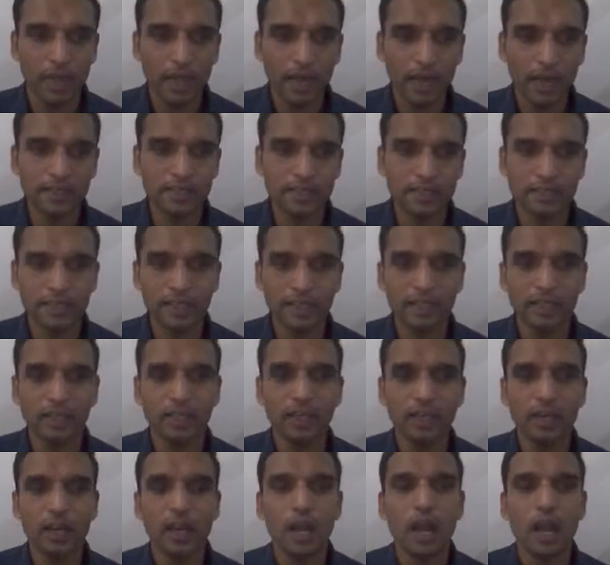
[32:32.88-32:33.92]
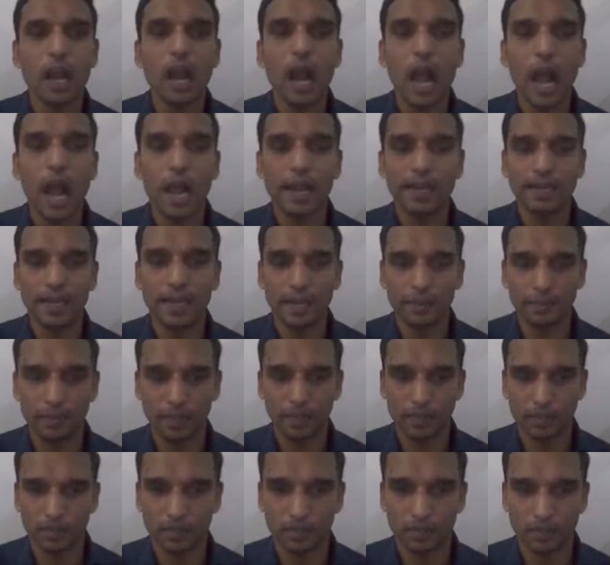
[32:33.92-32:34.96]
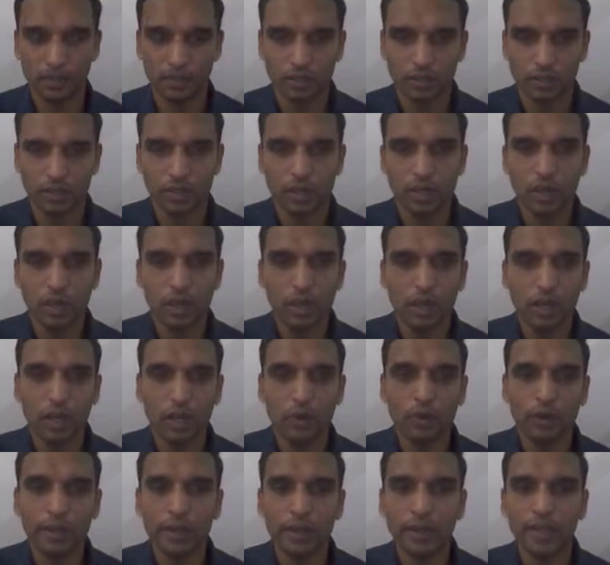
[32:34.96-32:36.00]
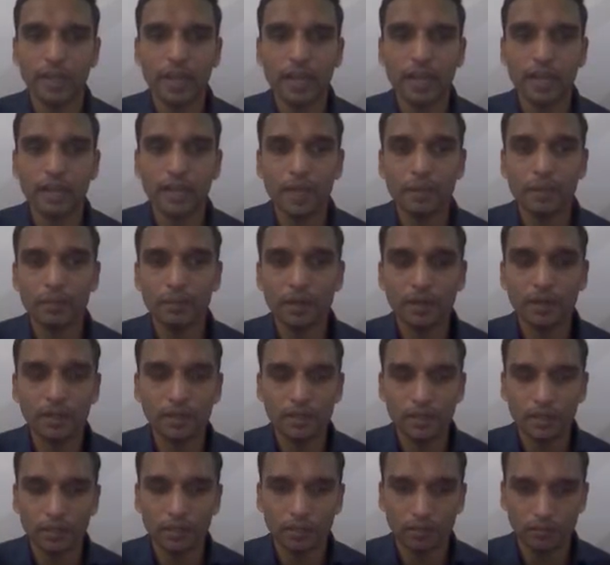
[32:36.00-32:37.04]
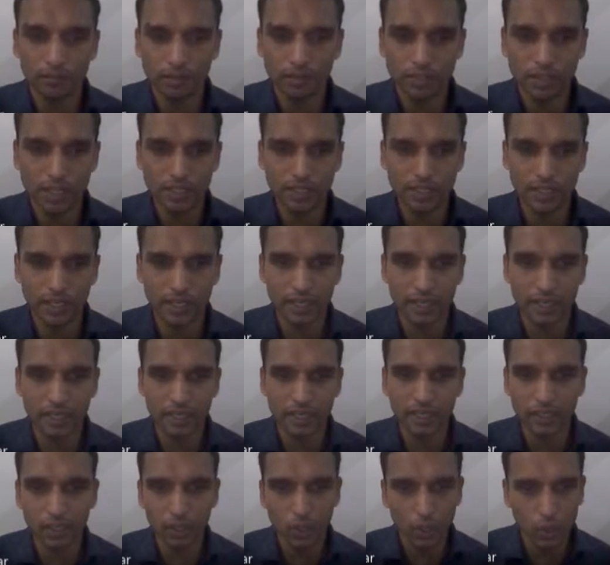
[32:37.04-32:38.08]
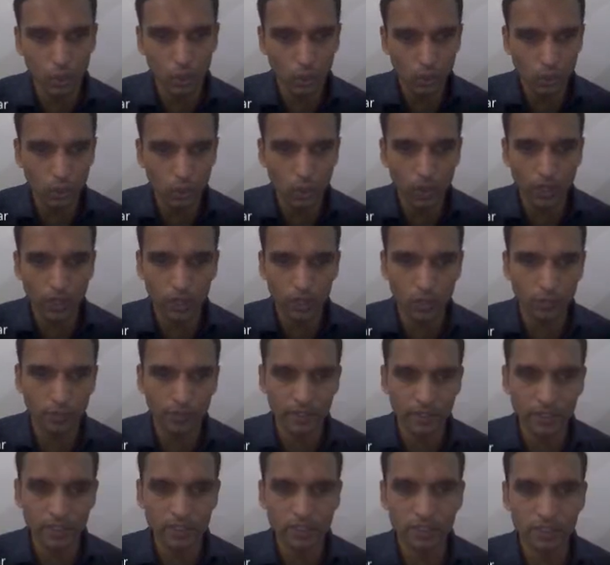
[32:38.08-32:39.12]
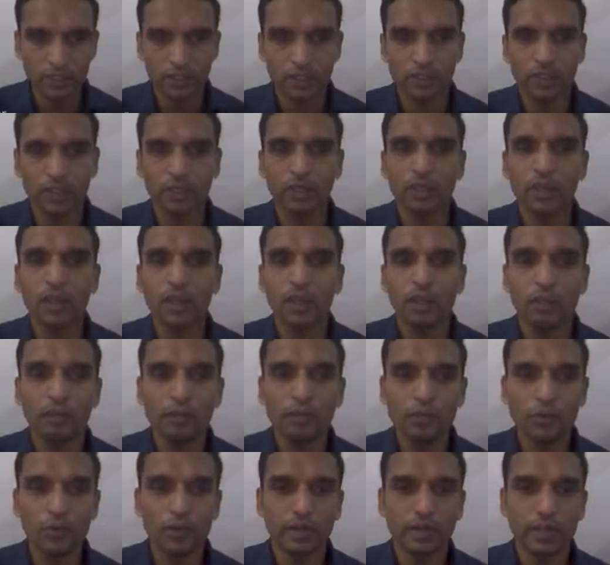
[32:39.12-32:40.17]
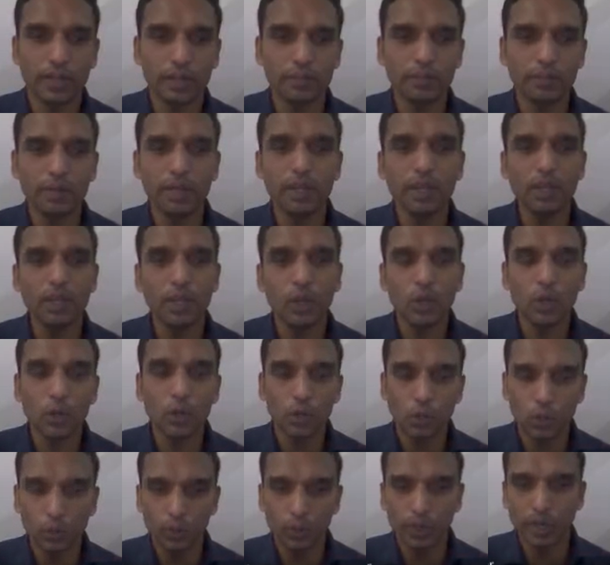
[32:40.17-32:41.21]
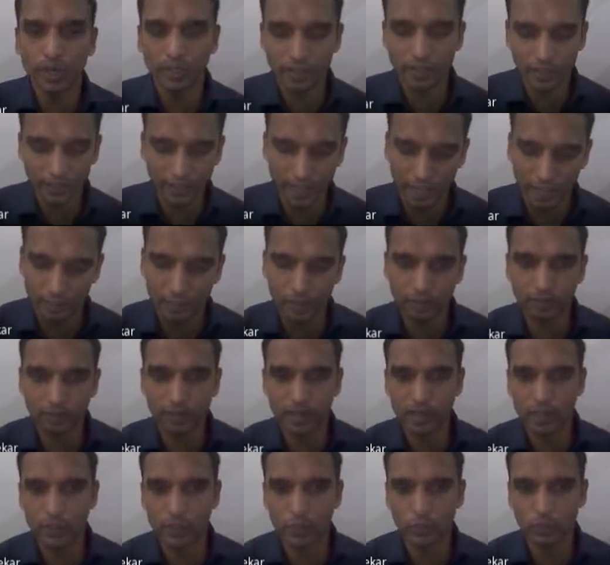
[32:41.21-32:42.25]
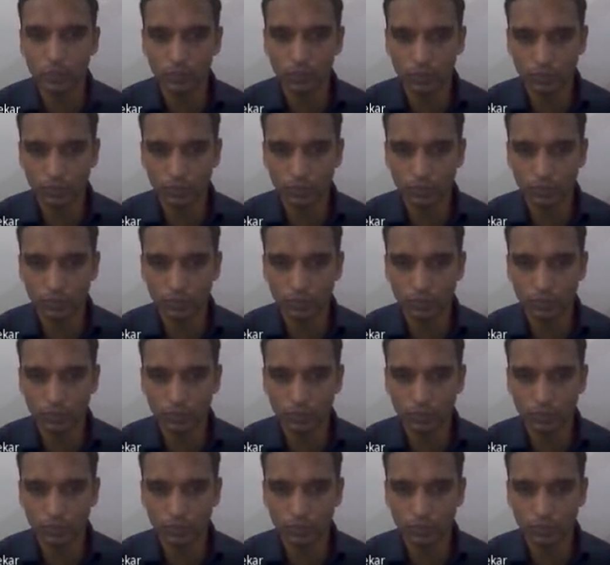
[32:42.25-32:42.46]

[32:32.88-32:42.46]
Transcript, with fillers: and set i timer now get i timer which has again two arguments which will tell me to get the timer value